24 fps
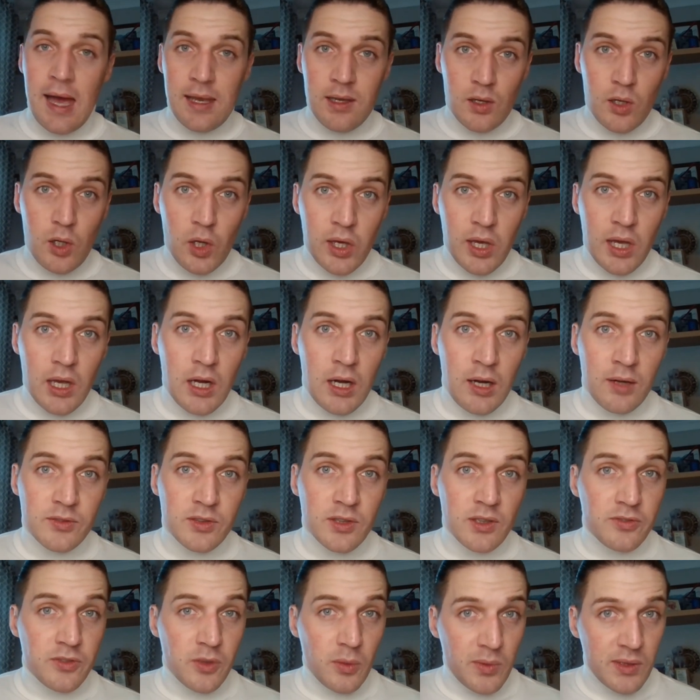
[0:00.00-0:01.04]
and you're looking
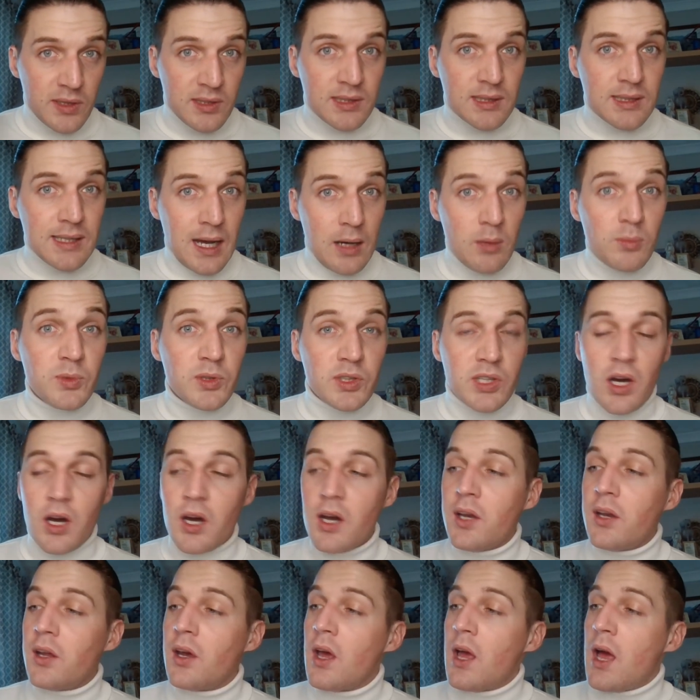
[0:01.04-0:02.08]
after it from the scalp
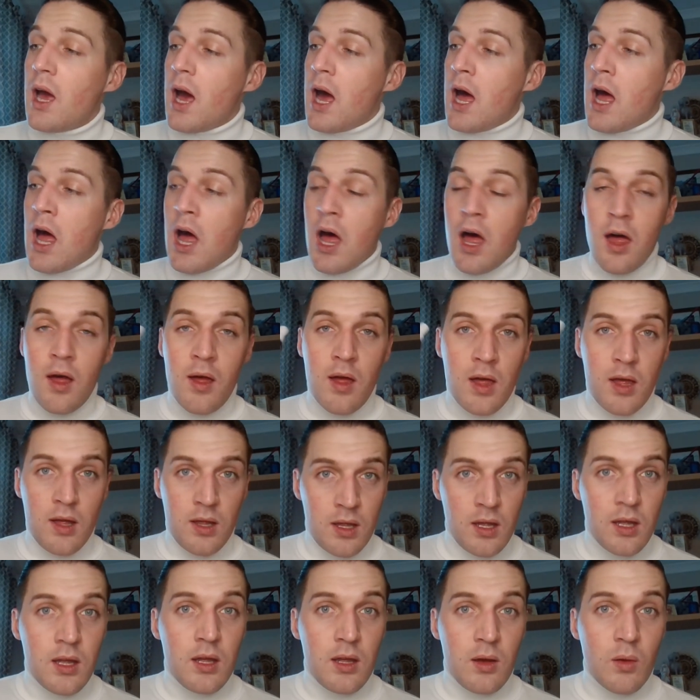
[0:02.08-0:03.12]
side, uh,
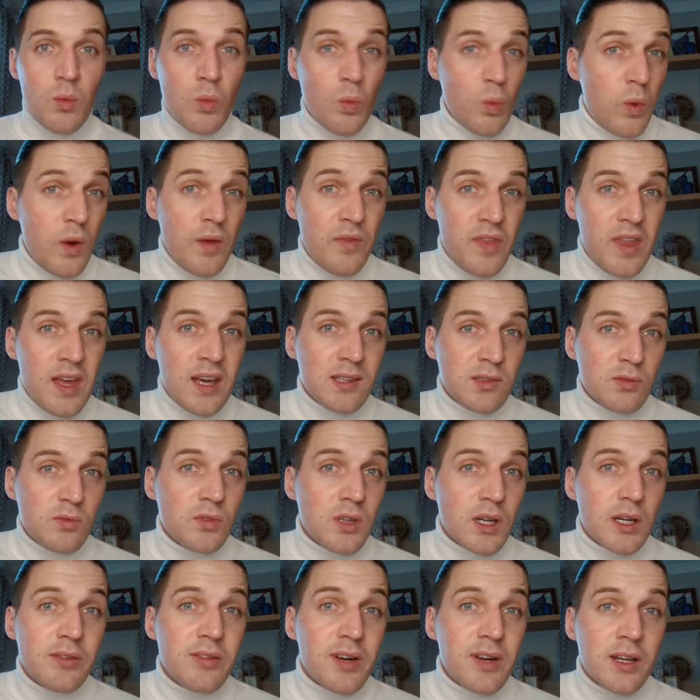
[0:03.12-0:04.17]
with this
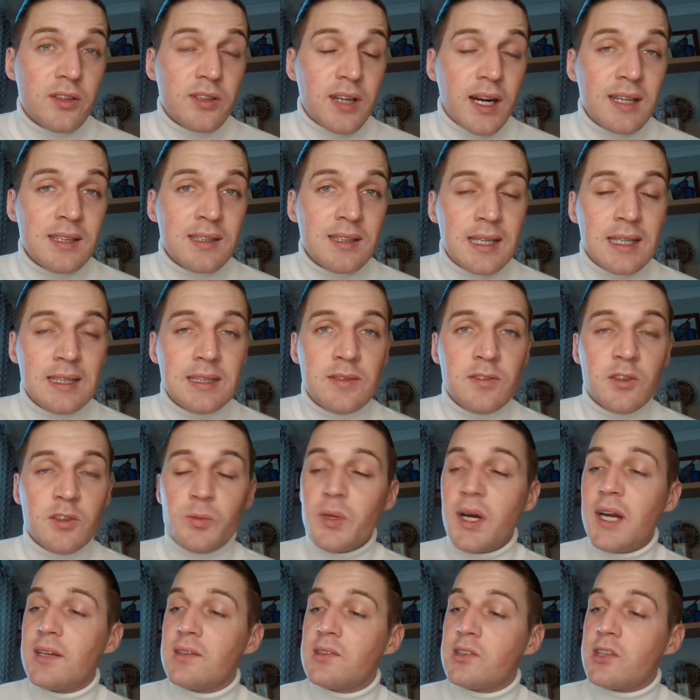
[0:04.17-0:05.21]
really, really great intensive
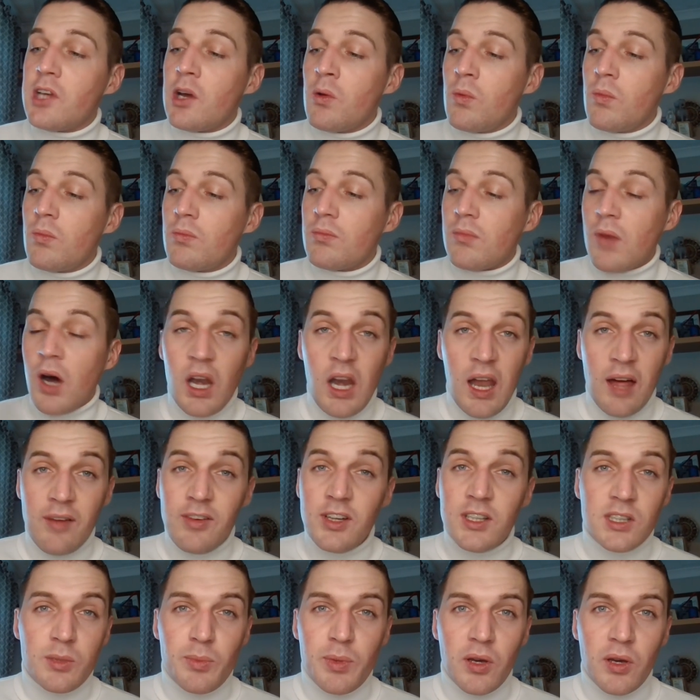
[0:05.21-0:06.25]
spray. So I love
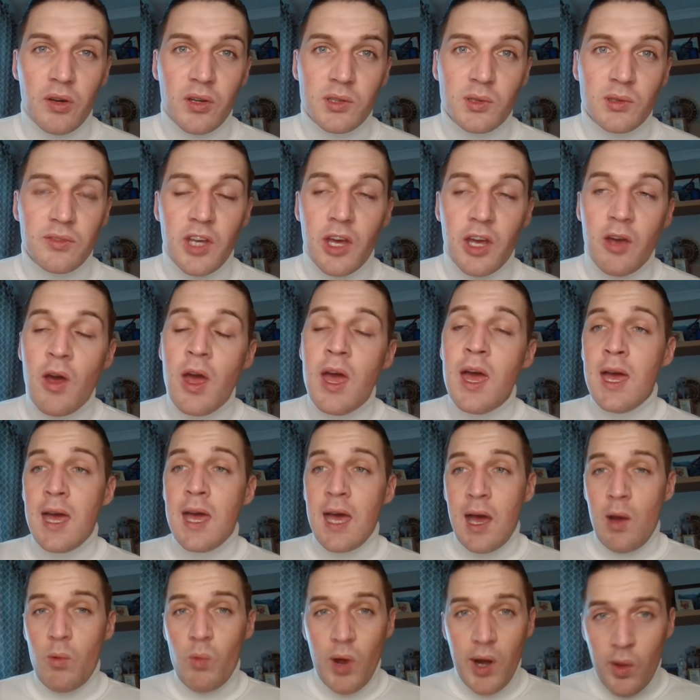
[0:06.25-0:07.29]
it, to be honest with you.
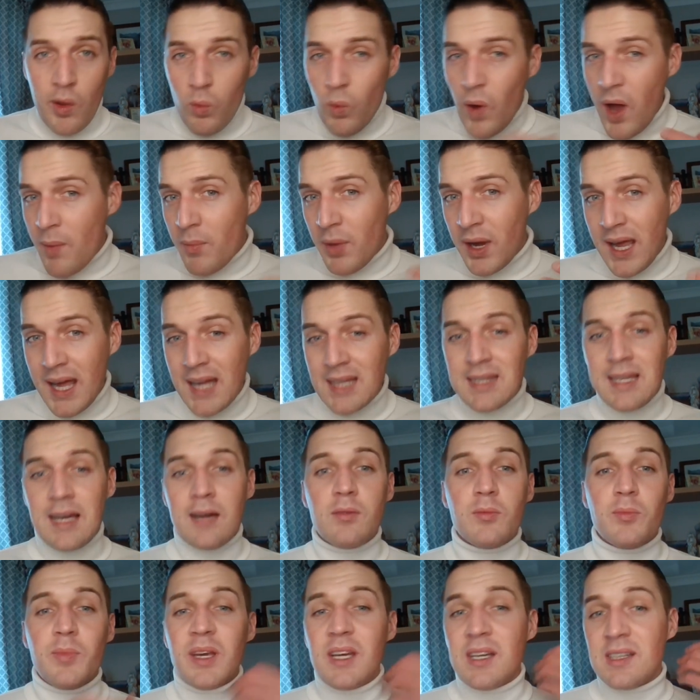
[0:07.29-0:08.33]
And when I wear my hair
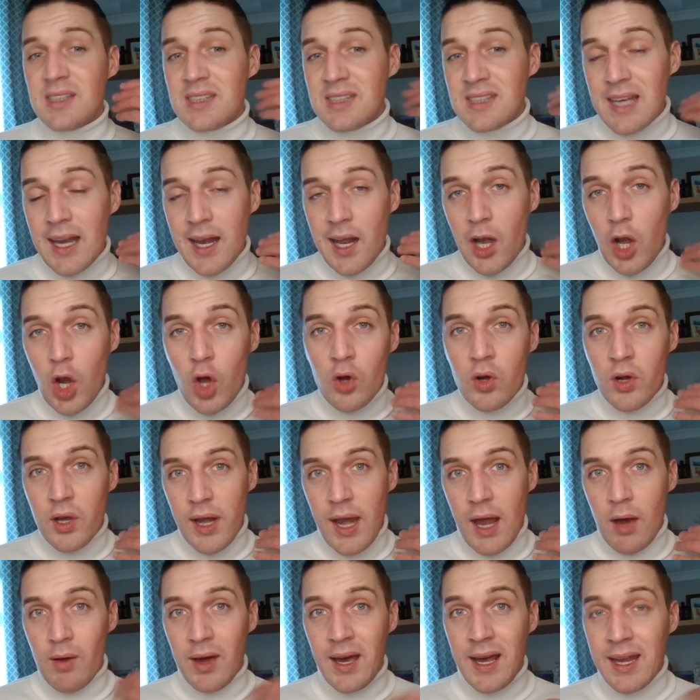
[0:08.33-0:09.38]
down, because it's getting longer
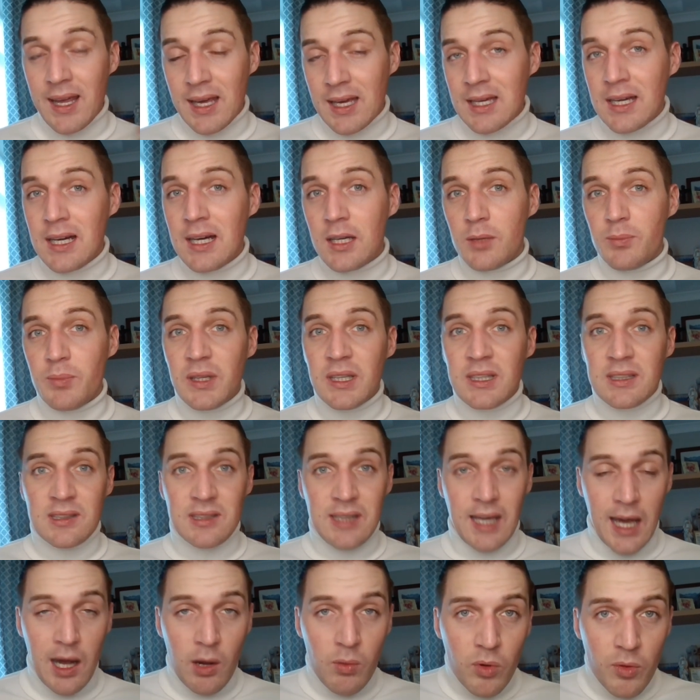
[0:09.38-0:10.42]
now, I had it cut because
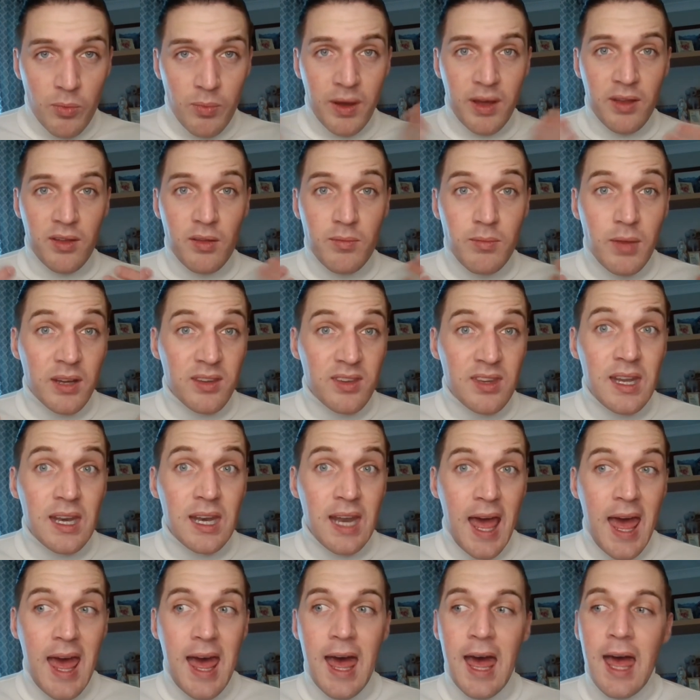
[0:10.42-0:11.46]
to help with my, my
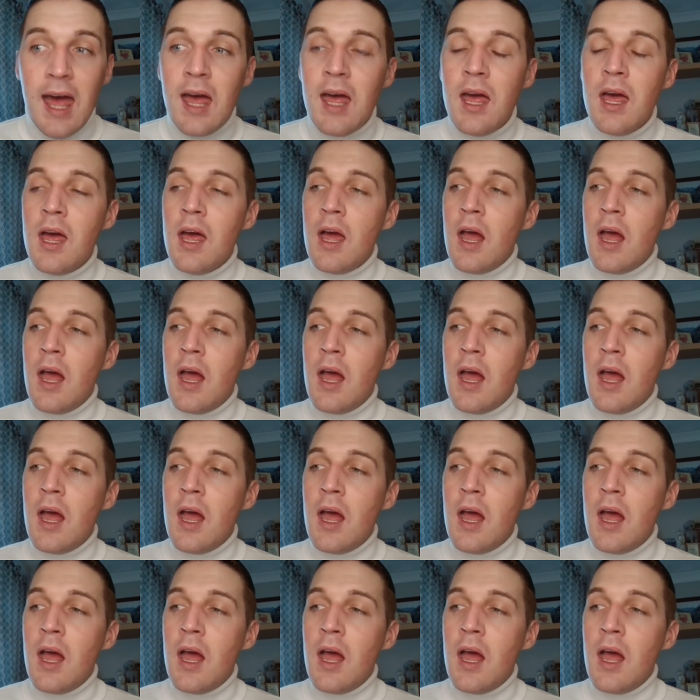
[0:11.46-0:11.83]
thin hair,